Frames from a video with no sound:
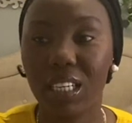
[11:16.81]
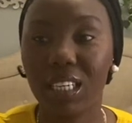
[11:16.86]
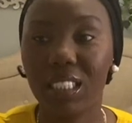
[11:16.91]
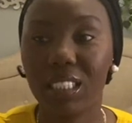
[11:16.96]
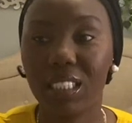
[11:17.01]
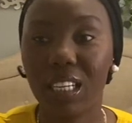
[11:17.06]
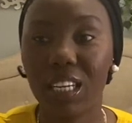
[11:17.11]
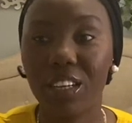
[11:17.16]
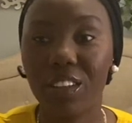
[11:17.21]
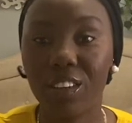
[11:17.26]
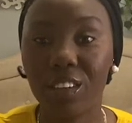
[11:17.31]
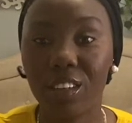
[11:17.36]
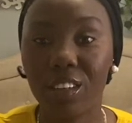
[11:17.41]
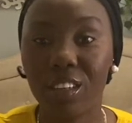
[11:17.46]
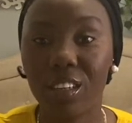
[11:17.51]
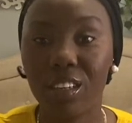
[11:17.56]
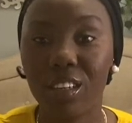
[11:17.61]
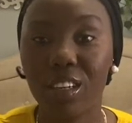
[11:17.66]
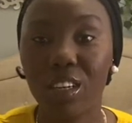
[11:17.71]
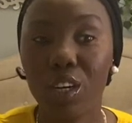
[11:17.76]
It's
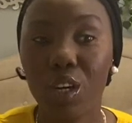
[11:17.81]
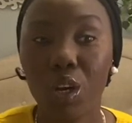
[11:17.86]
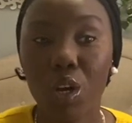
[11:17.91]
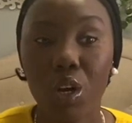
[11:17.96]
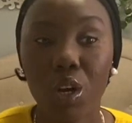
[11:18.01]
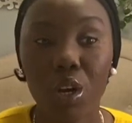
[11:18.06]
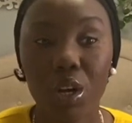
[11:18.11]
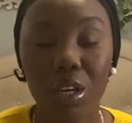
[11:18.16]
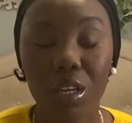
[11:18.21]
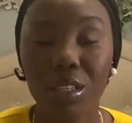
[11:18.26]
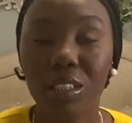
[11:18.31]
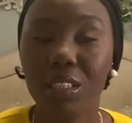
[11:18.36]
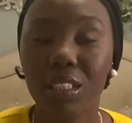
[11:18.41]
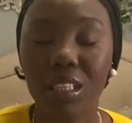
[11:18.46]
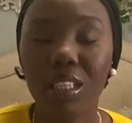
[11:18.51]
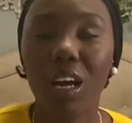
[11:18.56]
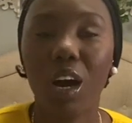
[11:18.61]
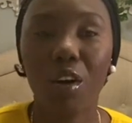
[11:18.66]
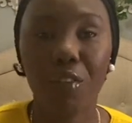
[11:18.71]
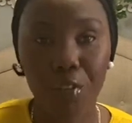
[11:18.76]
either
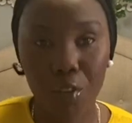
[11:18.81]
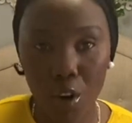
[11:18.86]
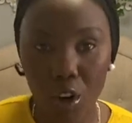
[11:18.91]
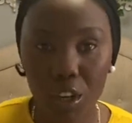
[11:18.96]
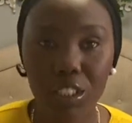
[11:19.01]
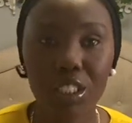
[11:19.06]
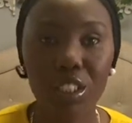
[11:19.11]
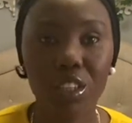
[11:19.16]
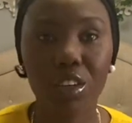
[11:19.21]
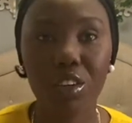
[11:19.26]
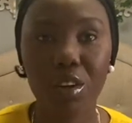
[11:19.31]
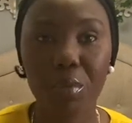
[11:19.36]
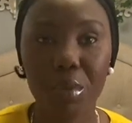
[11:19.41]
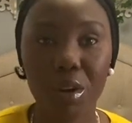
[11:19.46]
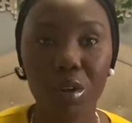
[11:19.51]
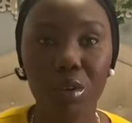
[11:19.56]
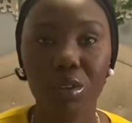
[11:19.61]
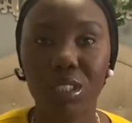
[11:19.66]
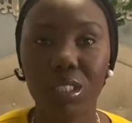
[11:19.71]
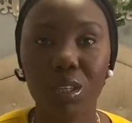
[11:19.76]
of course you're gonna be
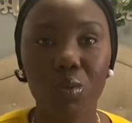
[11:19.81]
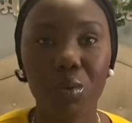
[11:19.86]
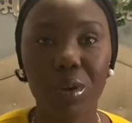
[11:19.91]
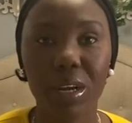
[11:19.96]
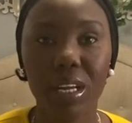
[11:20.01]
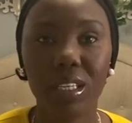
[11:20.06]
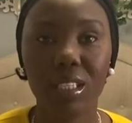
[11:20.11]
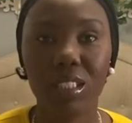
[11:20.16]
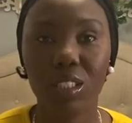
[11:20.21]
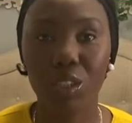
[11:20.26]
losing weight,